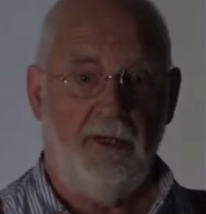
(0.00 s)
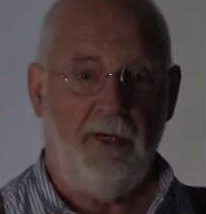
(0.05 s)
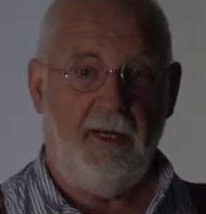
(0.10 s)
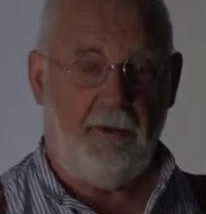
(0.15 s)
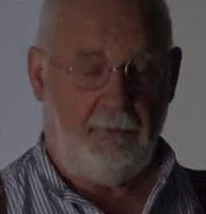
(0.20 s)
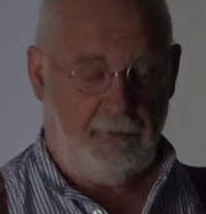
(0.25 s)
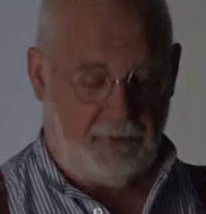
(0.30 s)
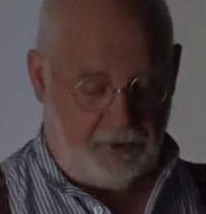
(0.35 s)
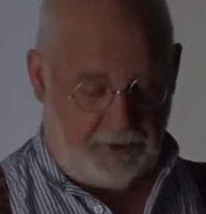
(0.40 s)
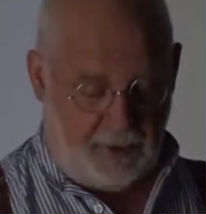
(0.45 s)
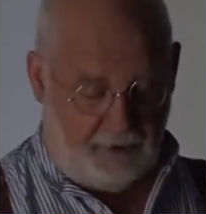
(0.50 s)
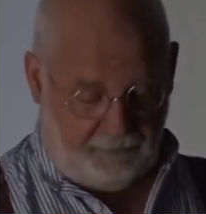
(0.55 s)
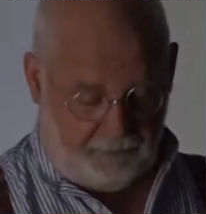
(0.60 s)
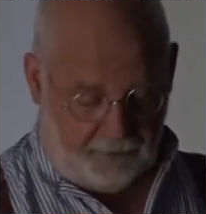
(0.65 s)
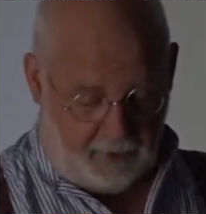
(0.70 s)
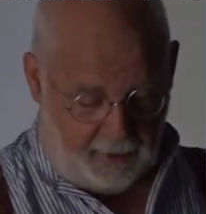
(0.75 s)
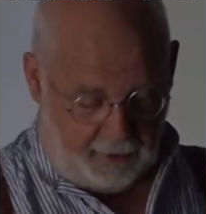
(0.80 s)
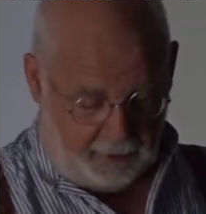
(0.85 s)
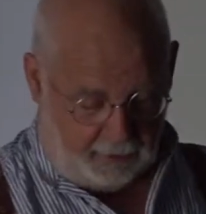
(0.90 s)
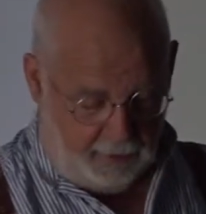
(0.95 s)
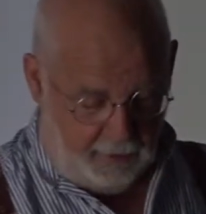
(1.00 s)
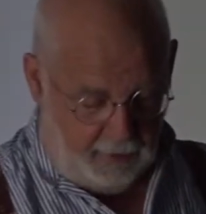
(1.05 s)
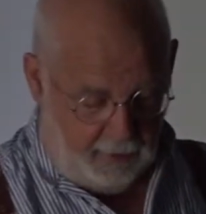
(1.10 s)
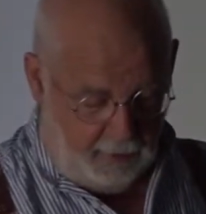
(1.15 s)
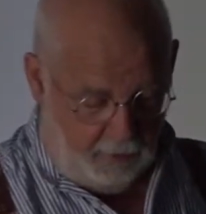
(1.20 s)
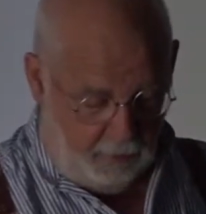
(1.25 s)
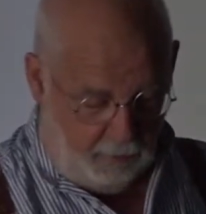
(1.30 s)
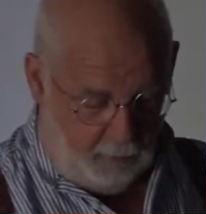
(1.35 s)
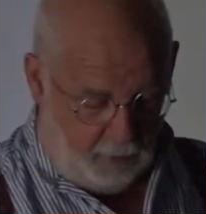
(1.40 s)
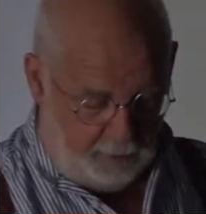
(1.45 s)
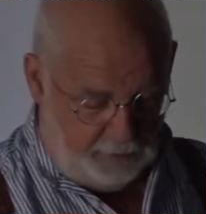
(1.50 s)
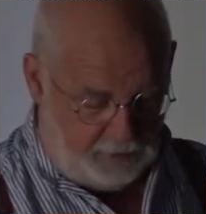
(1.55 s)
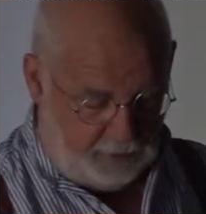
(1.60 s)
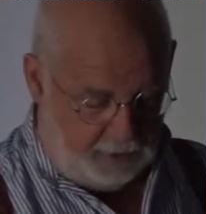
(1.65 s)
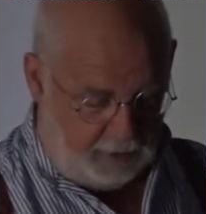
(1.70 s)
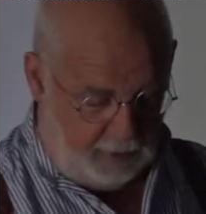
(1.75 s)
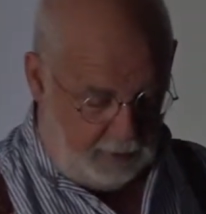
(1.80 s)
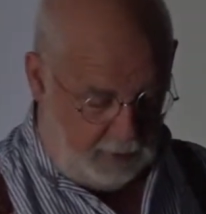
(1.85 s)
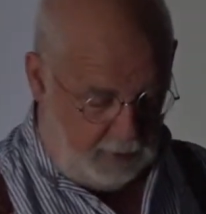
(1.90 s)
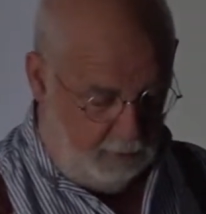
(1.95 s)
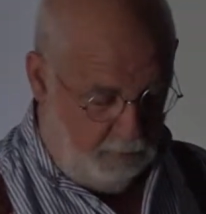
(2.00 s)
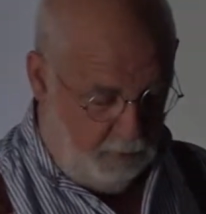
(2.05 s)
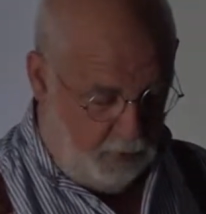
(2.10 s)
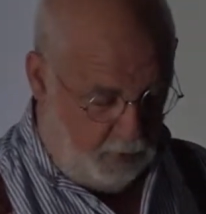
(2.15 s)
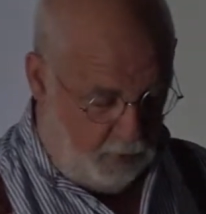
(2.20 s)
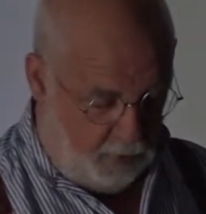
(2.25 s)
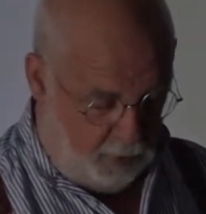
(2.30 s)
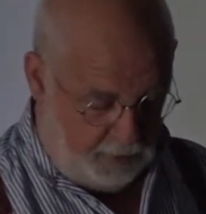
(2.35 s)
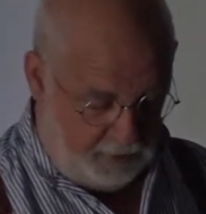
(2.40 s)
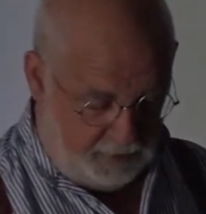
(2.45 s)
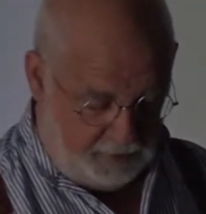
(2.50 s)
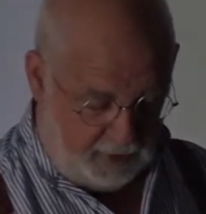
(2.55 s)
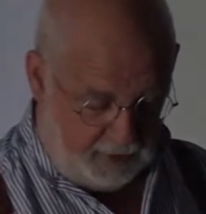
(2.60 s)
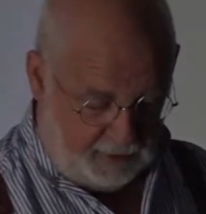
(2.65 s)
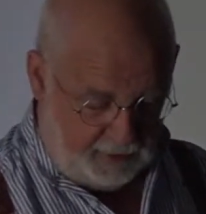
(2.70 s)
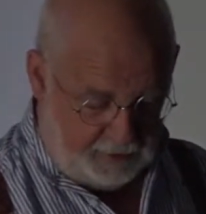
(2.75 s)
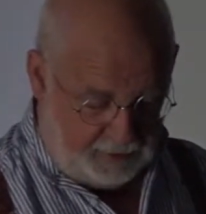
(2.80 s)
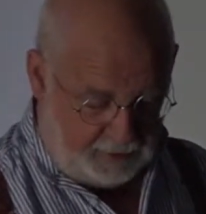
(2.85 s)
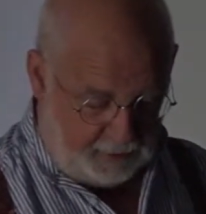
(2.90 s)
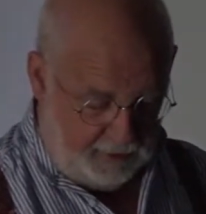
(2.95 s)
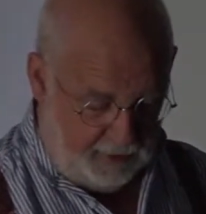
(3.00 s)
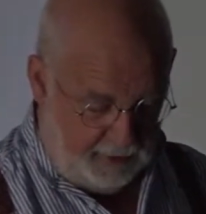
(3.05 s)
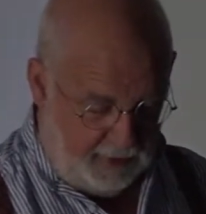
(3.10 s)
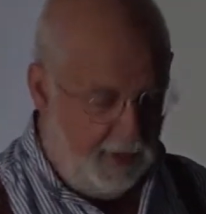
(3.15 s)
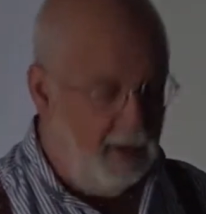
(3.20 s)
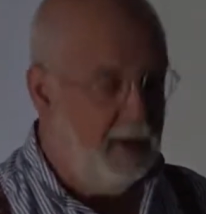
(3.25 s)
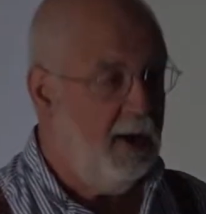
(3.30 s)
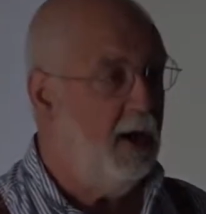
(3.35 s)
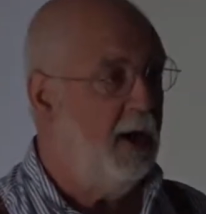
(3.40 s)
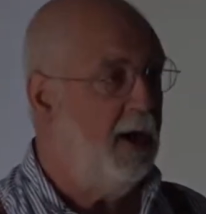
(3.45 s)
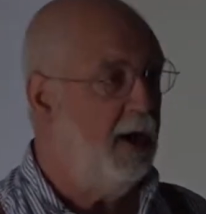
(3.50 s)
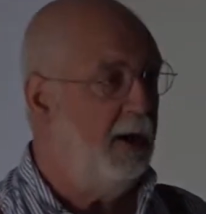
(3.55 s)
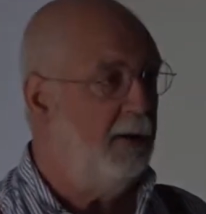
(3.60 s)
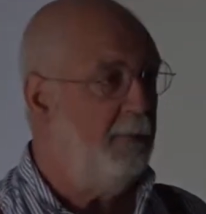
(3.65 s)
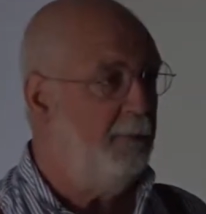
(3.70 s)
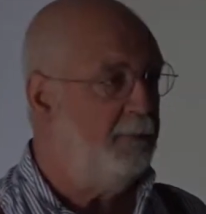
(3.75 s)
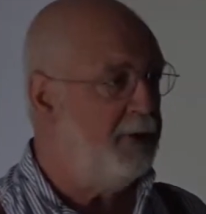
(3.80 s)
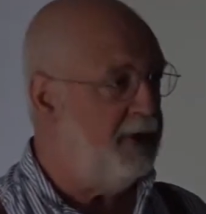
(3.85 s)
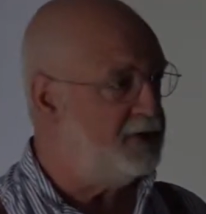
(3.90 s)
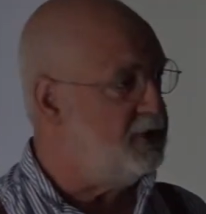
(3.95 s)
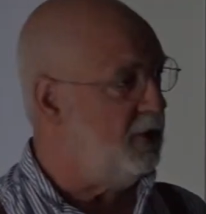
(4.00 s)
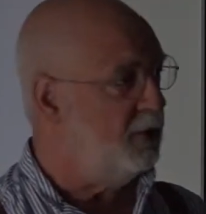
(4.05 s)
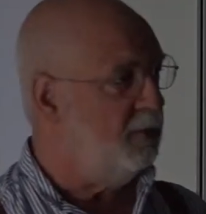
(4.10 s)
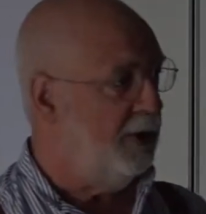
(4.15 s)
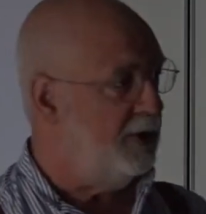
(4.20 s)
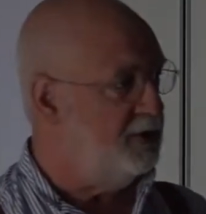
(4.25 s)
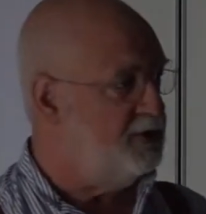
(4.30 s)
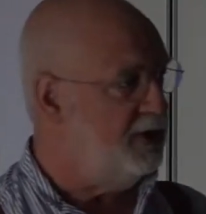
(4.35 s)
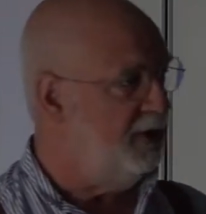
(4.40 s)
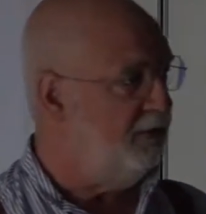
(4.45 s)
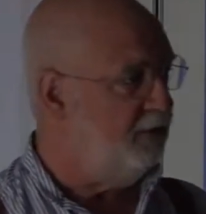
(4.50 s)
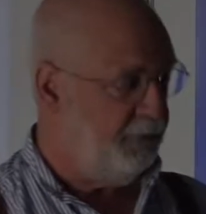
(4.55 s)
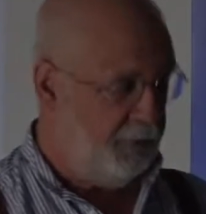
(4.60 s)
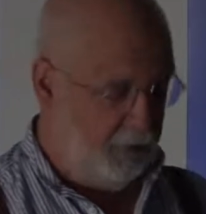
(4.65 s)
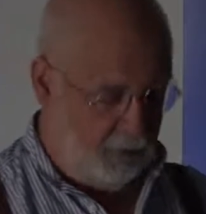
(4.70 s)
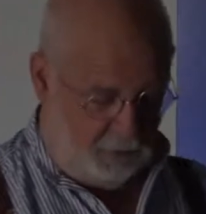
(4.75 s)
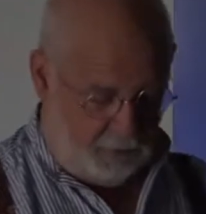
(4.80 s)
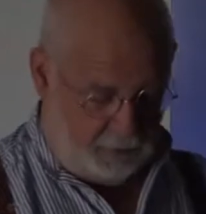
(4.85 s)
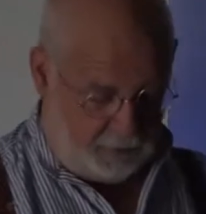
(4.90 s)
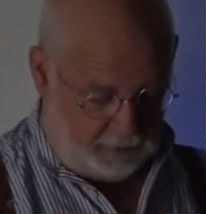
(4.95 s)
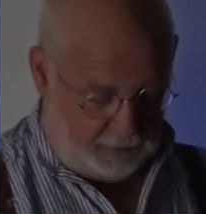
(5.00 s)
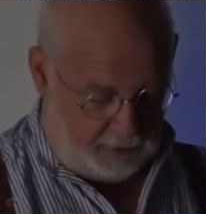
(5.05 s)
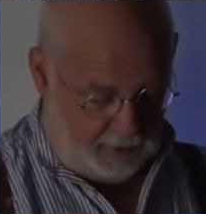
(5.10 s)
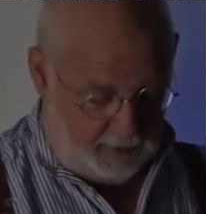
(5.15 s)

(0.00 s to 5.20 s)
It was stuff like wanting more holidays, better quality food,